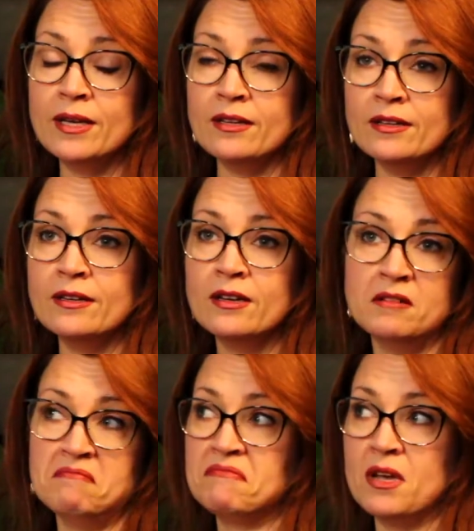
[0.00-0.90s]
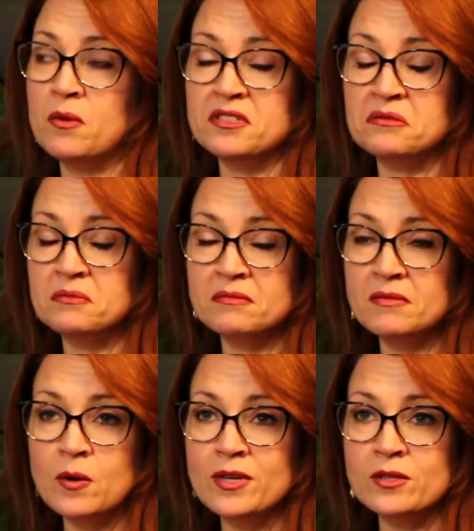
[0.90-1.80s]
and I wasn't
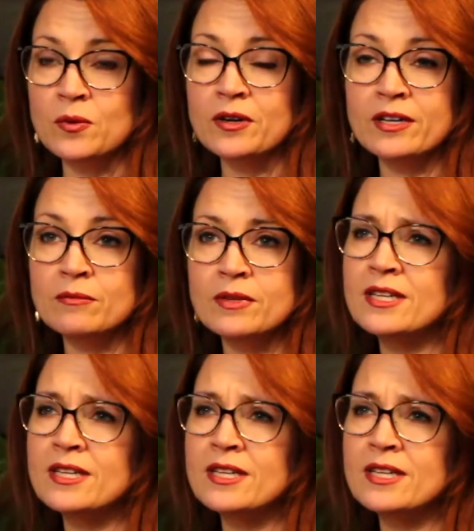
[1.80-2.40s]
worried.